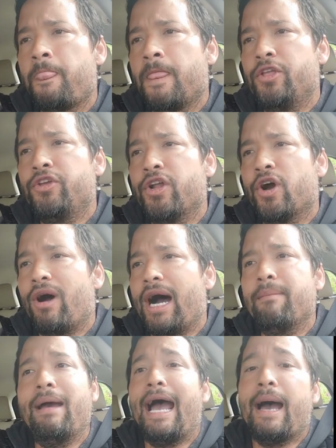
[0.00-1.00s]
you know,
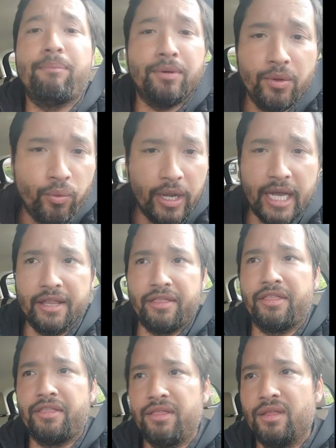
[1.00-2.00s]
I'm happy with
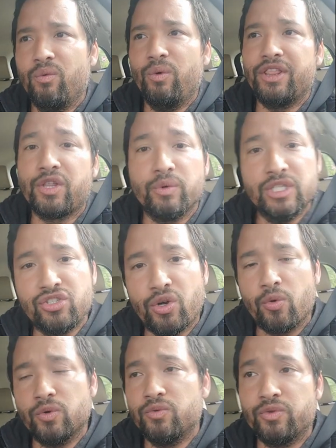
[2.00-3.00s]
with the
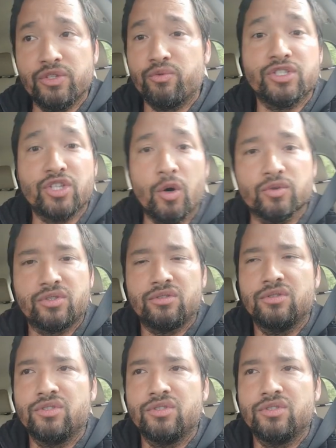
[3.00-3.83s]
result re- results.